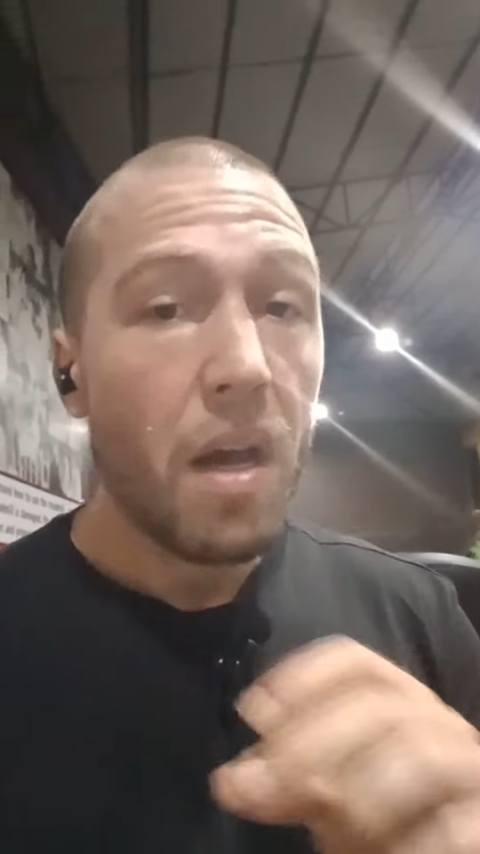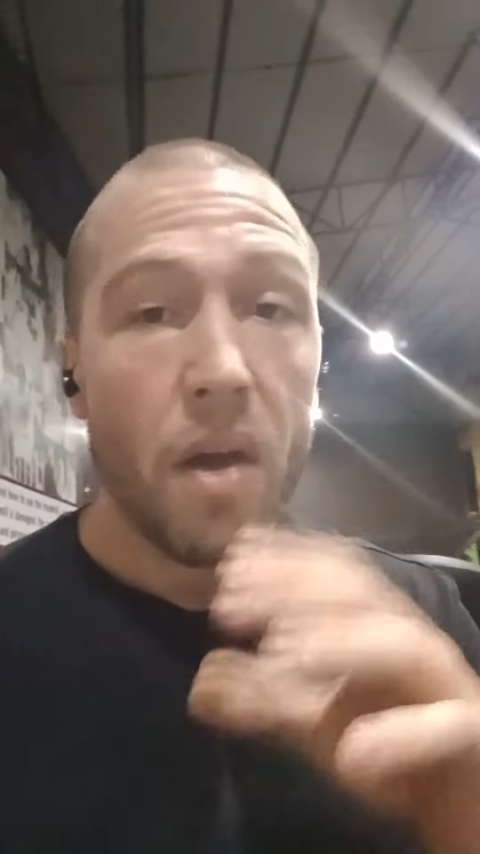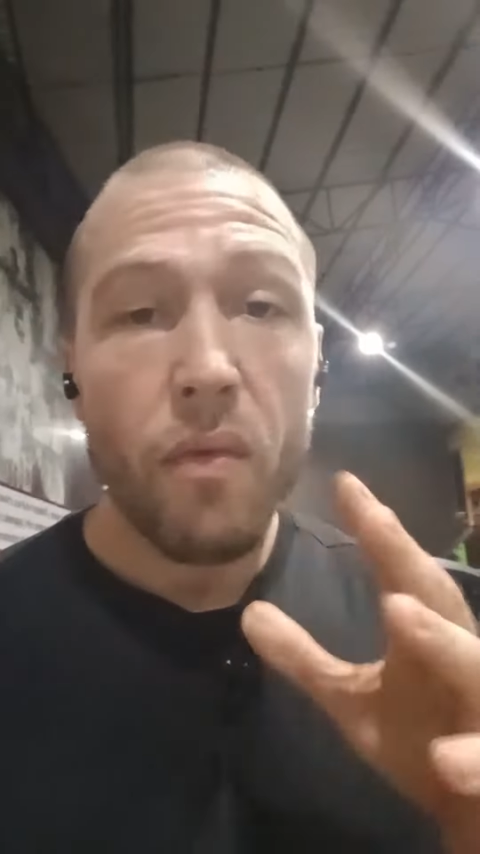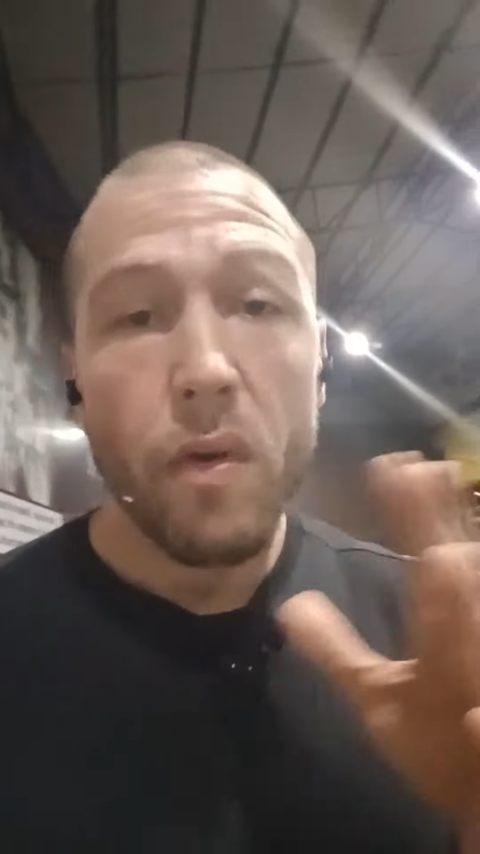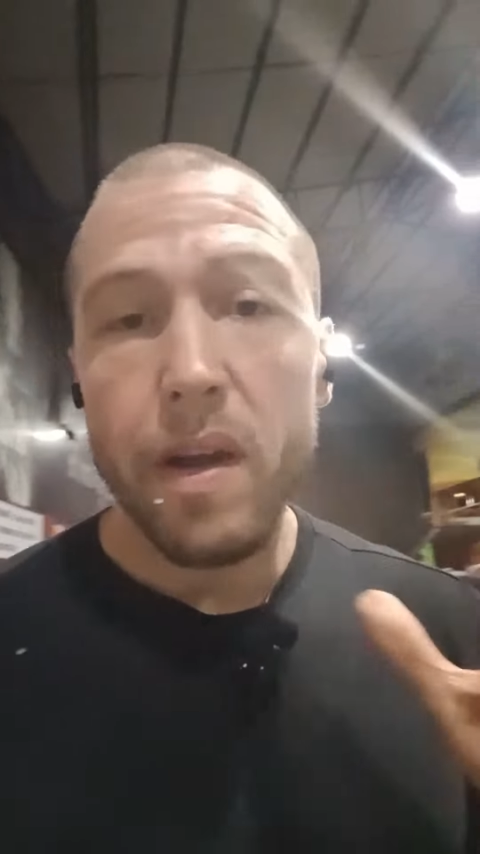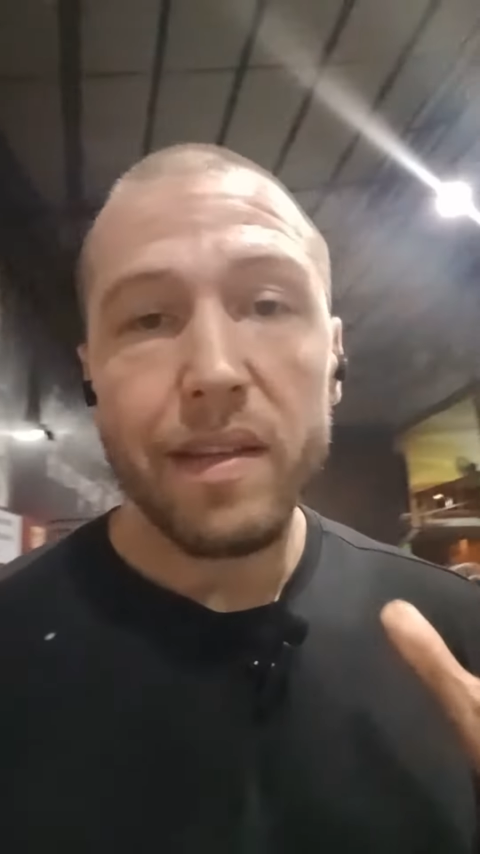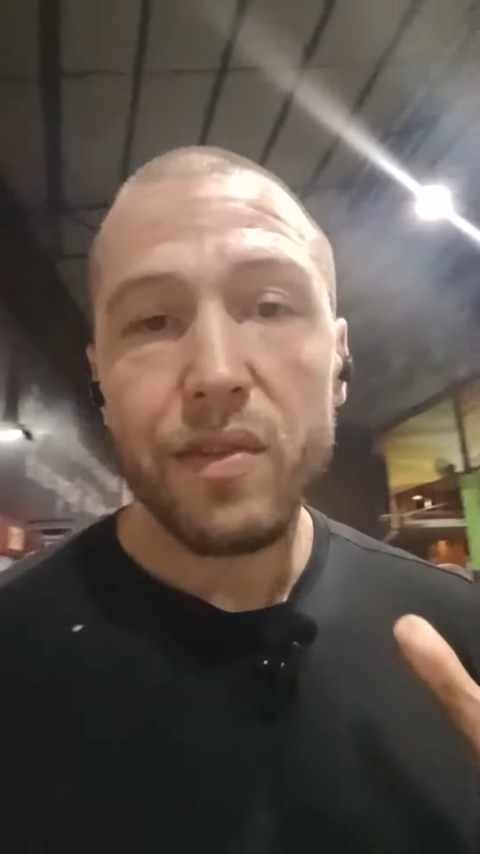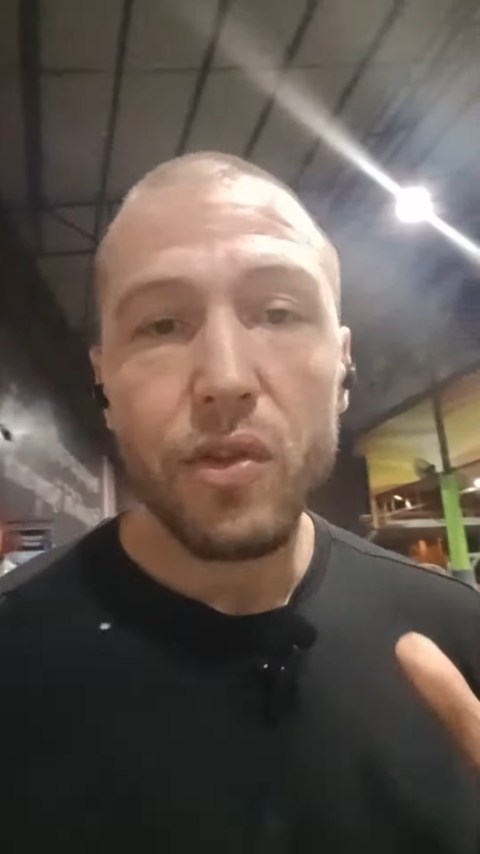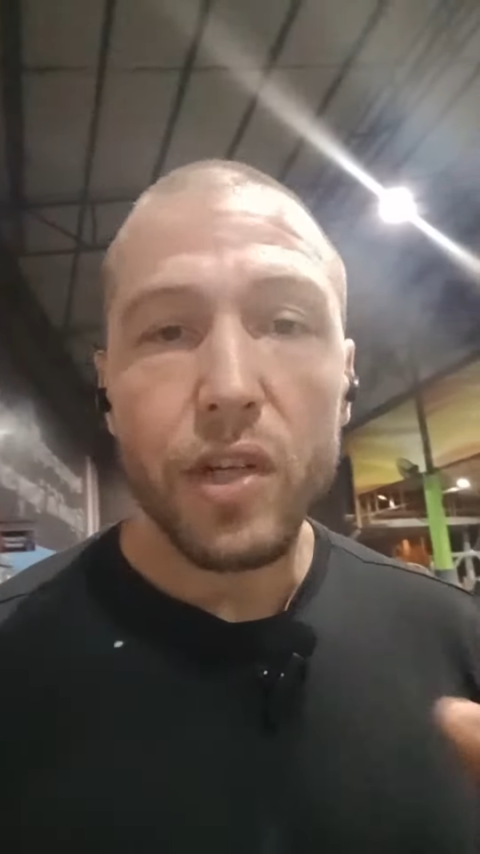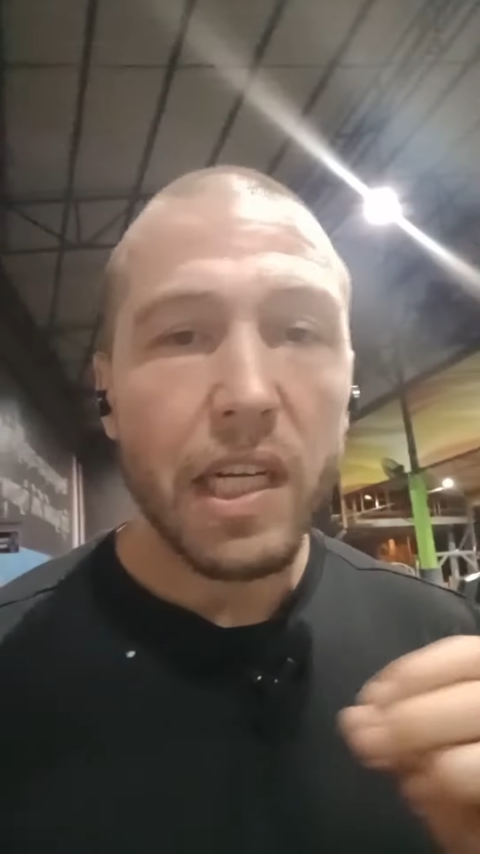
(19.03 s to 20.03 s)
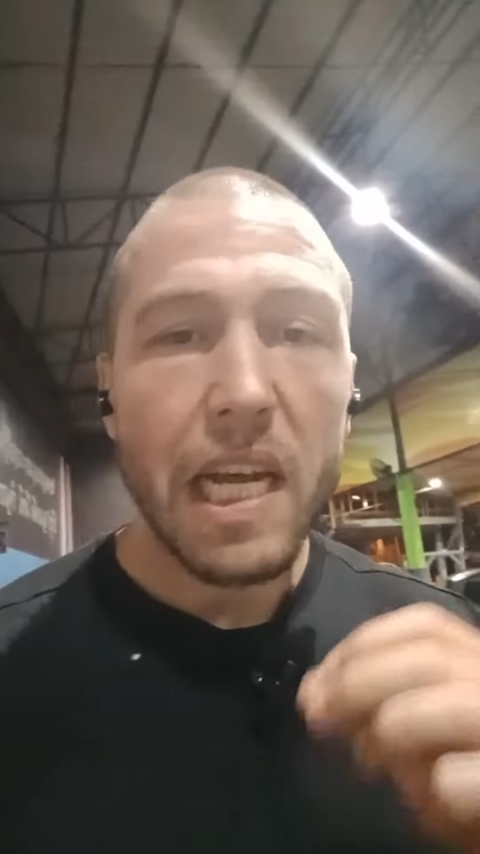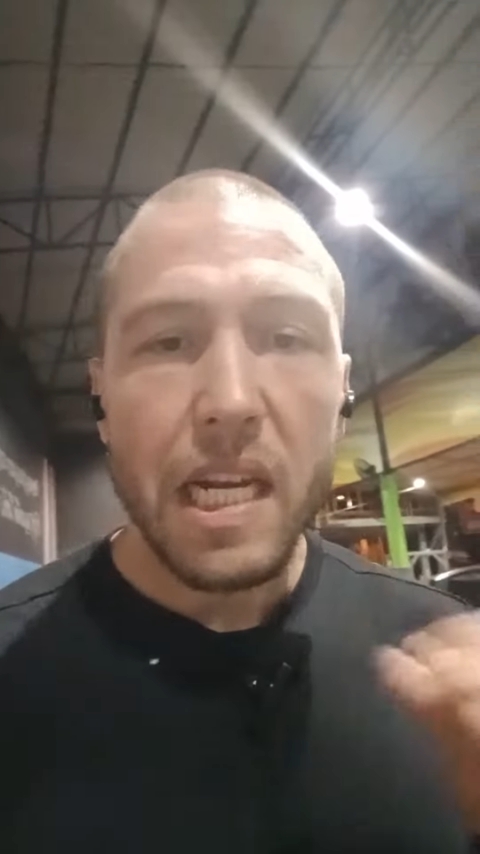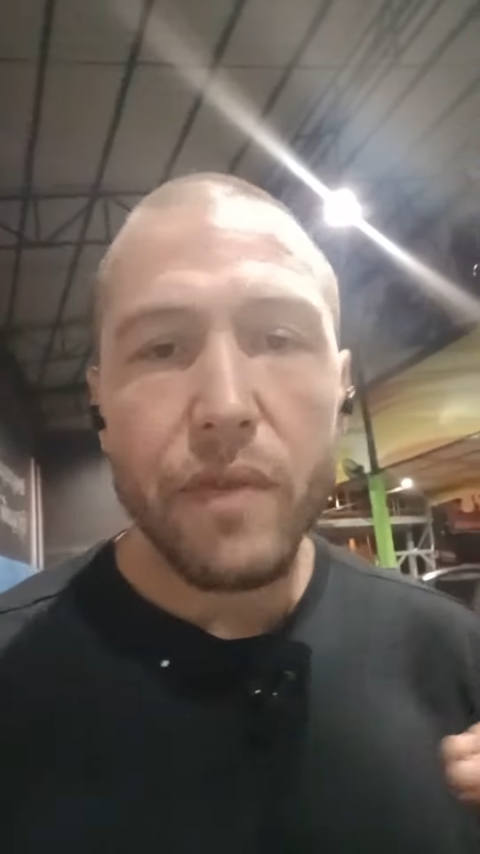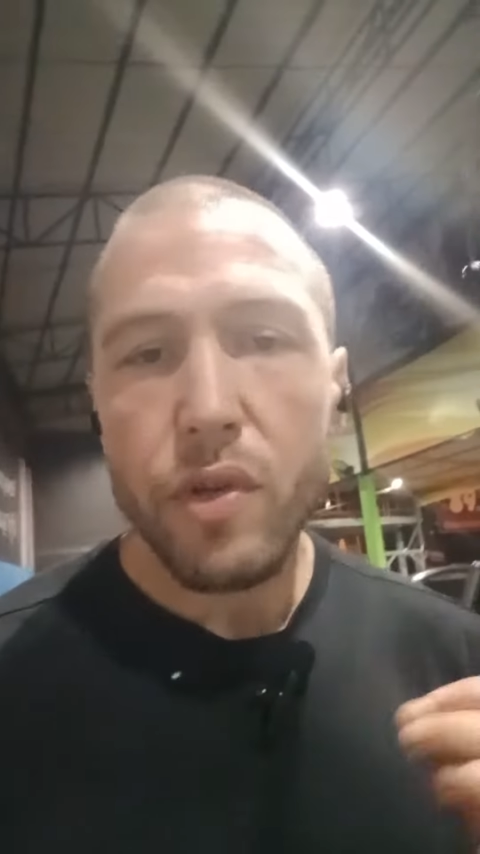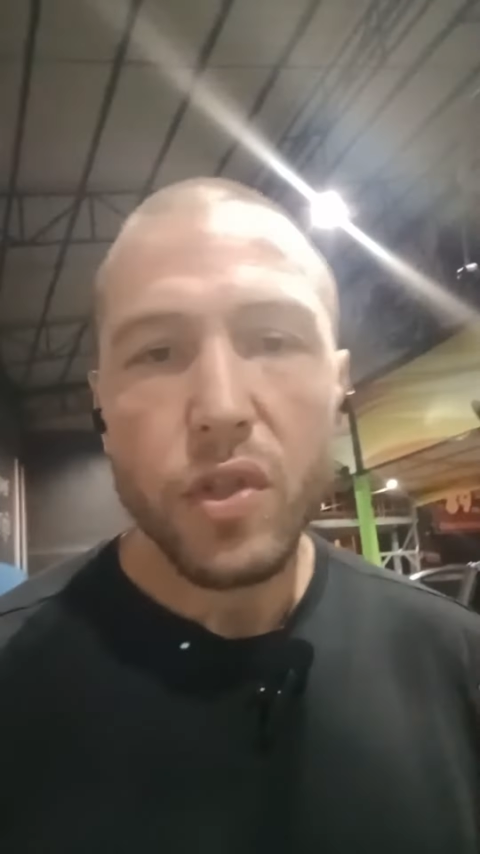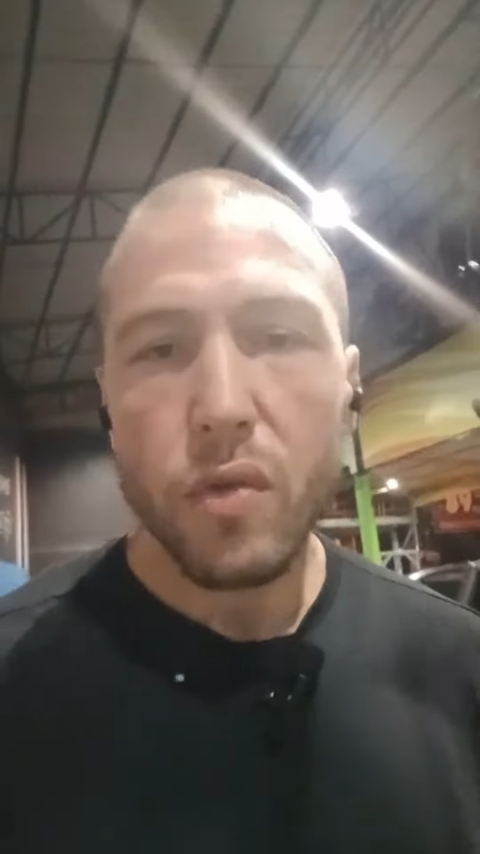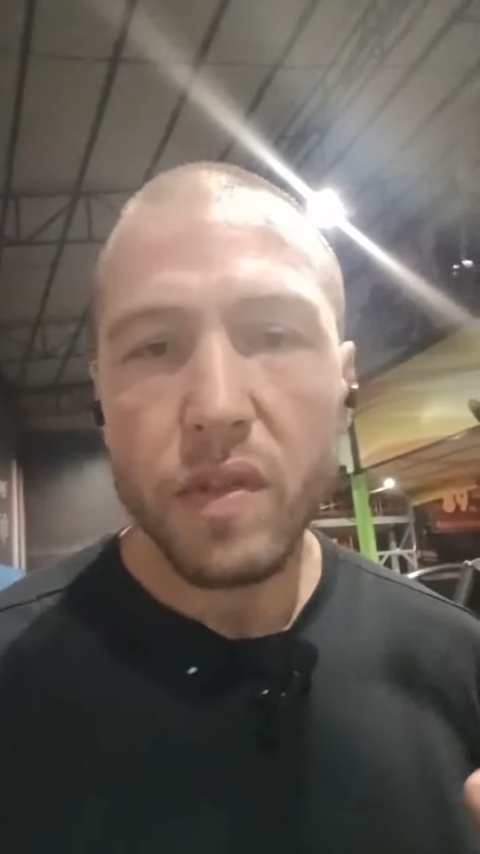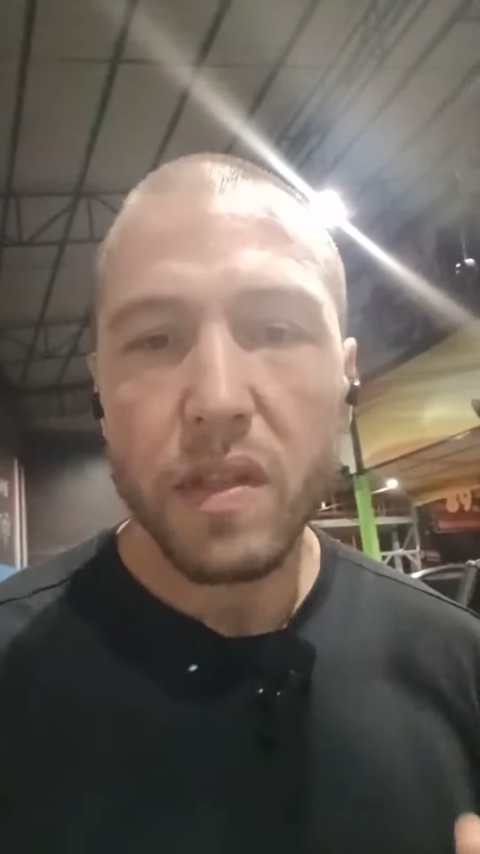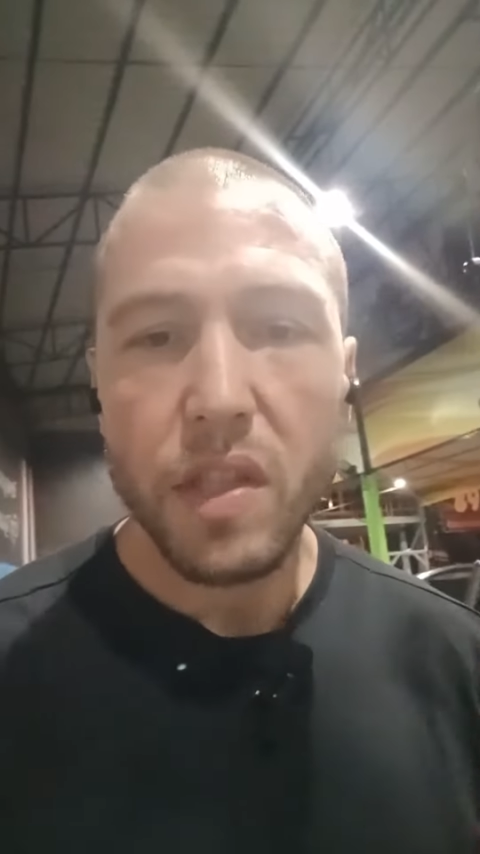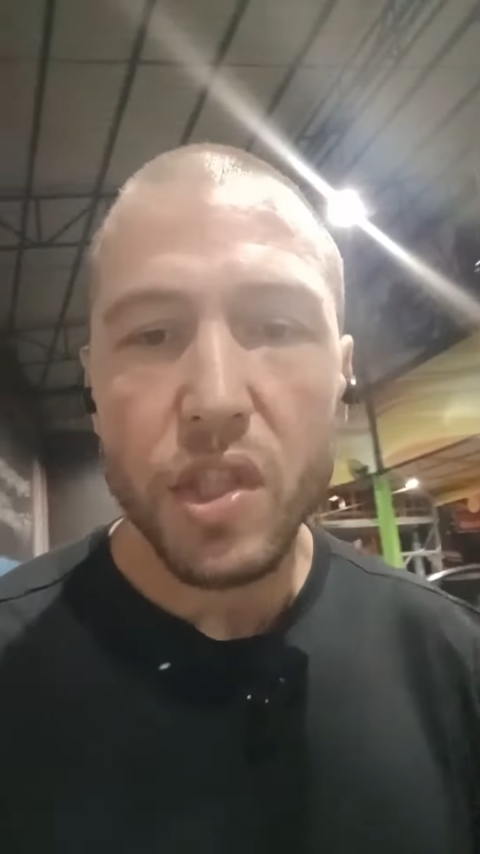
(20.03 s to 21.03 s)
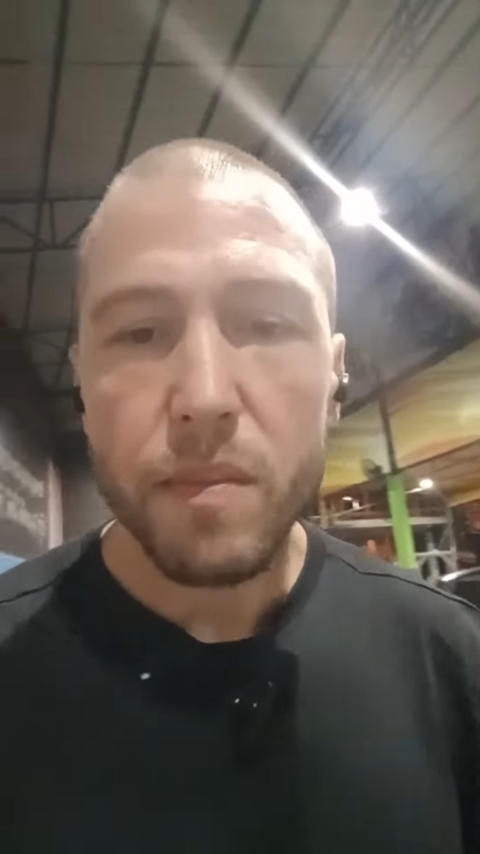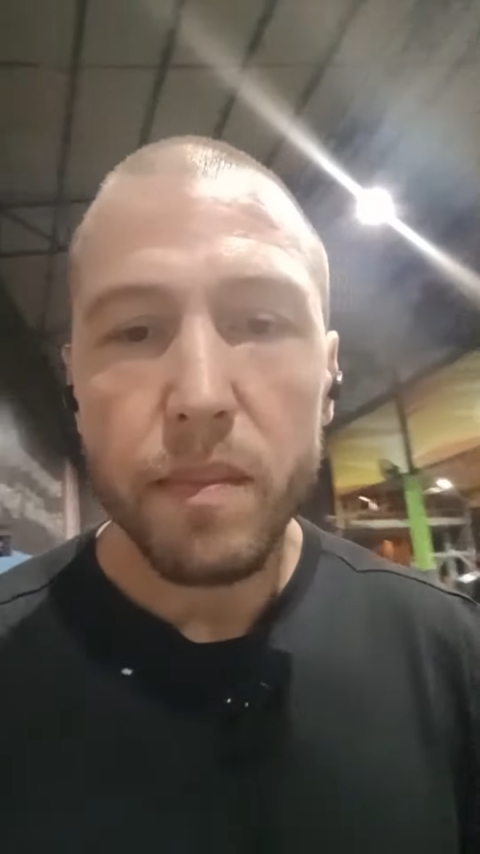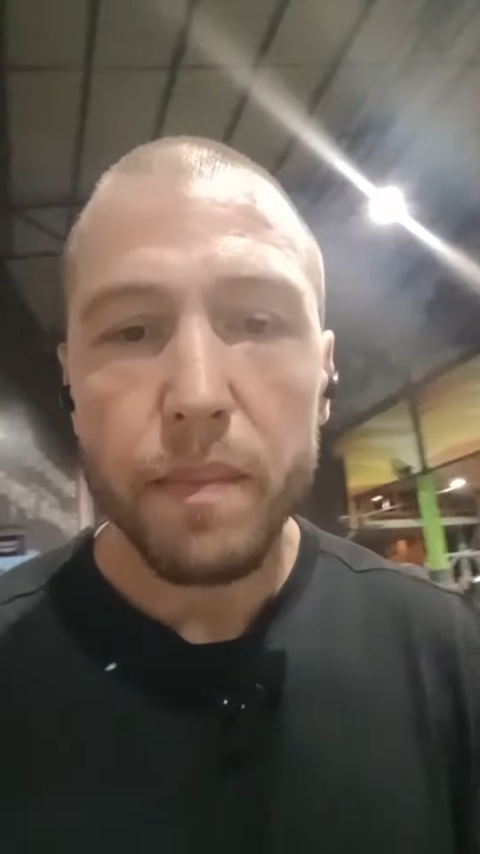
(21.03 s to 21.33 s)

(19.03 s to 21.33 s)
Otherwise, you're not going to get any results in the gym.